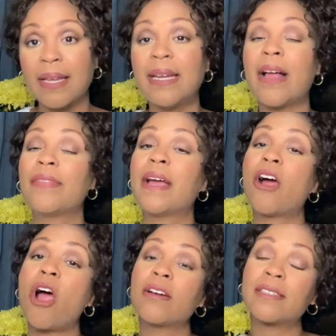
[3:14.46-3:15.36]
Now, there
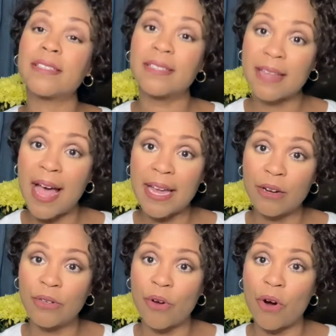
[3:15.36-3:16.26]
are
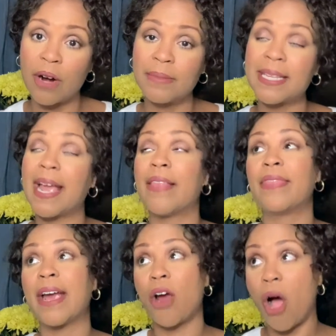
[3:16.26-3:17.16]
societal norms and
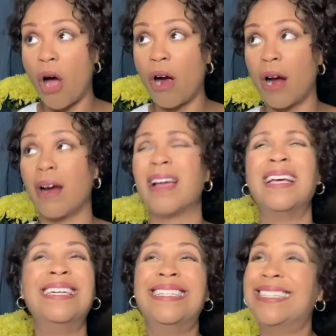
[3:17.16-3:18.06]
there are,
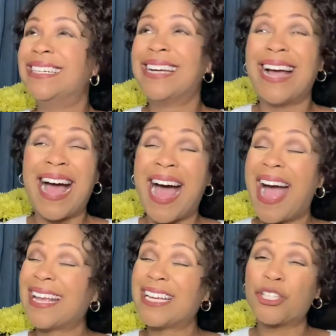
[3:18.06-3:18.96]

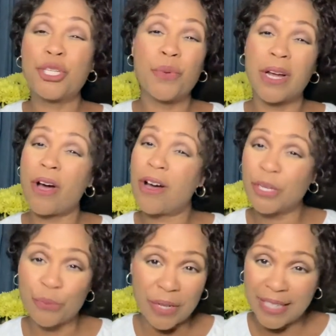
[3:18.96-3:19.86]
I guess you would call
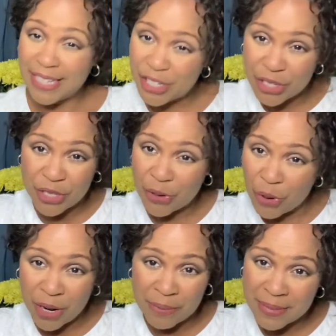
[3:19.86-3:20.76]
it, religious
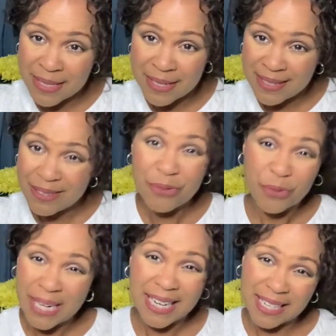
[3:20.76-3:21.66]
norms
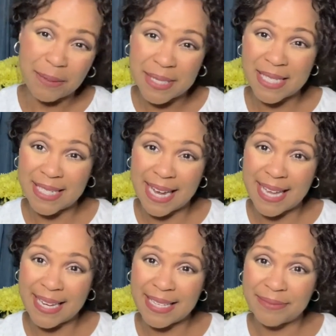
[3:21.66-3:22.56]
when it comes to
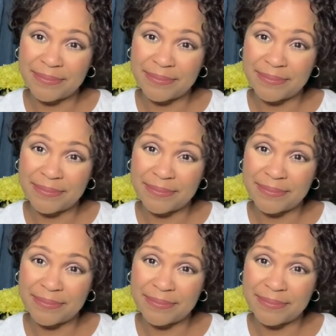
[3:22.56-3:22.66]
dating.